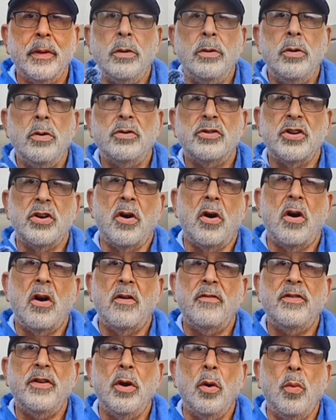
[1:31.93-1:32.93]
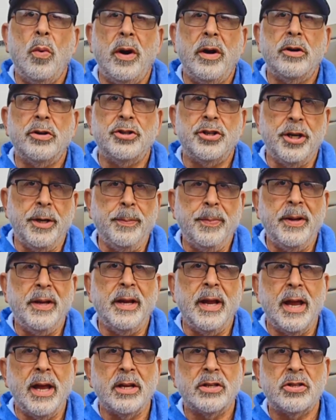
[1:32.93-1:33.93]
Use an RV-aware
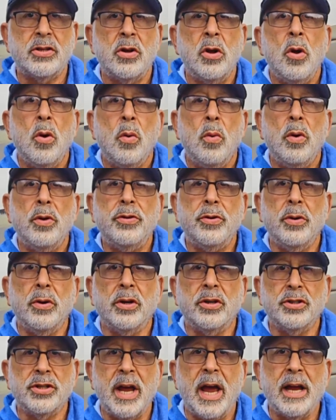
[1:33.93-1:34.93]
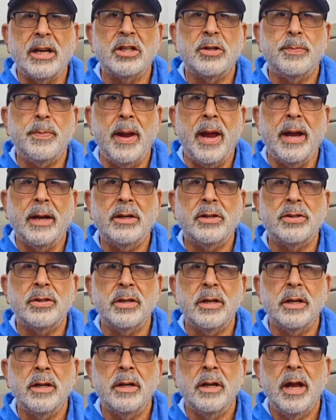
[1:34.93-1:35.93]
GPS with your exact
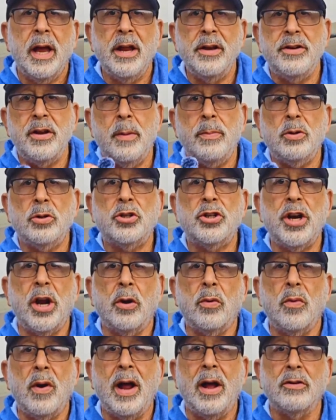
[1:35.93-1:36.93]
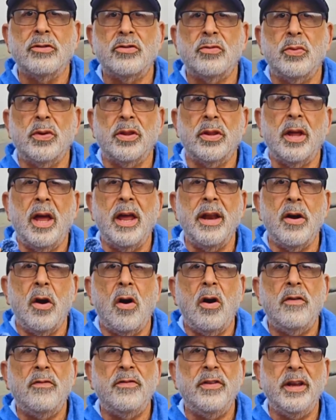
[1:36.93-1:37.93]
specs and double-check routes with an
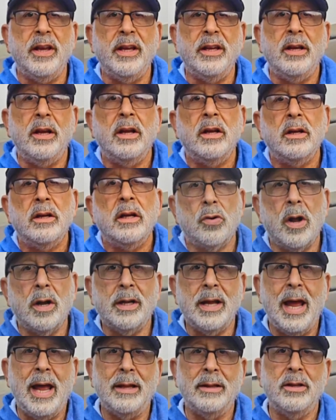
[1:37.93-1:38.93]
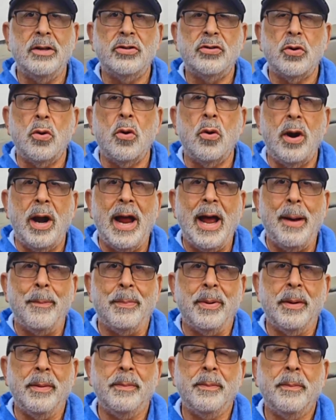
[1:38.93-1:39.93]
RV truck atlas or app.